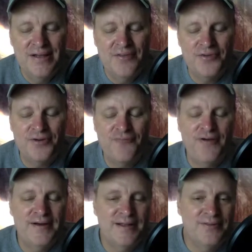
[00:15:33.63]
They're
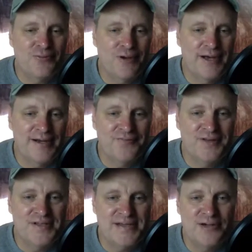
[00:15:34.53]
defending the right of
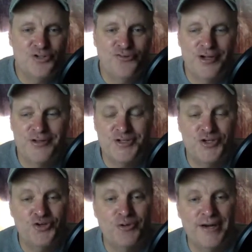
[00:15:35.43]
these hedge funds to
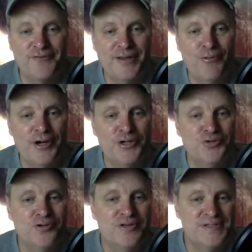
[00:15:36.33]
do whatever they want to
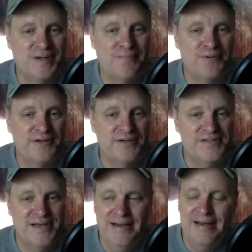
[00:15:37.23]
do to these
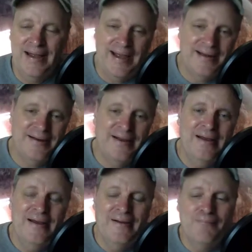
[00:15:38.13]
companies and
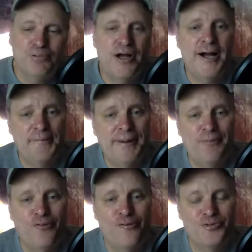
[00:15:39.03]
block
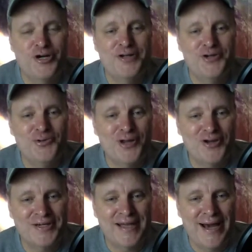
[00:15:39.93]
people from trying to do
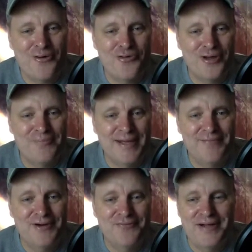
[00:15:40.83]
anything to counter them,
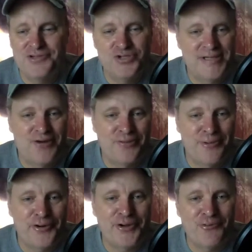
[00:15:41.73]
even if that's just how the
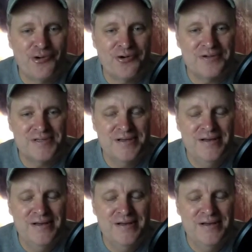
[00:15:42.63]
market works.